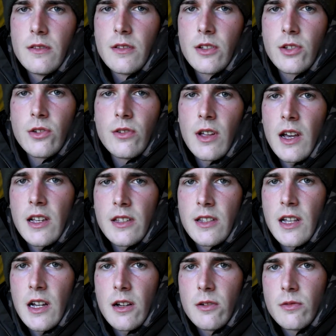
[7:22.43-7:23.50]
The sun has
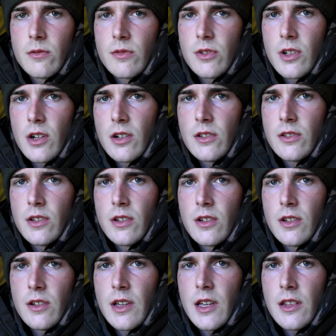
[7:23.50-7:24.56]
now started
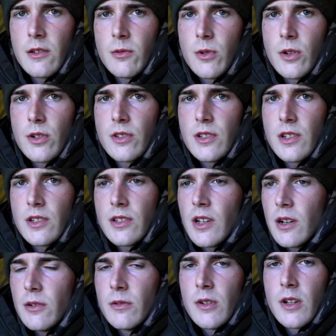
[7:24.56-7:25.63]
to hit the water,
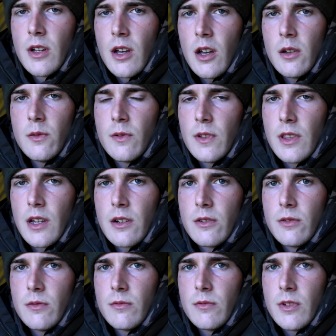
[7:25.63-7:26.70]
so hopefully
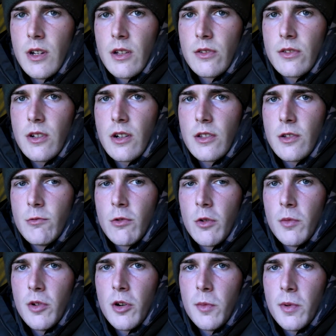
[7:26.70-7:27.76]
that'll, you know, start to
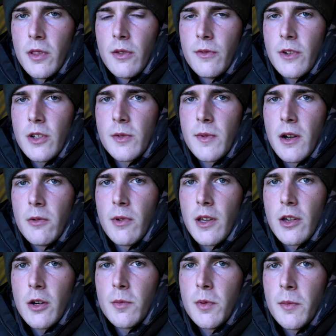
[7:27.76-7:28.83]
warm it up and the fish might
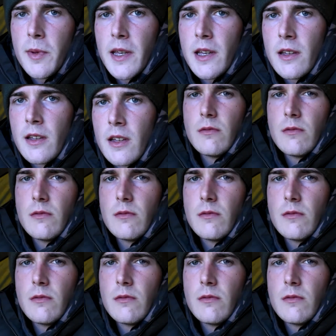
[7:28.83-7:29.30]
wake up a bit.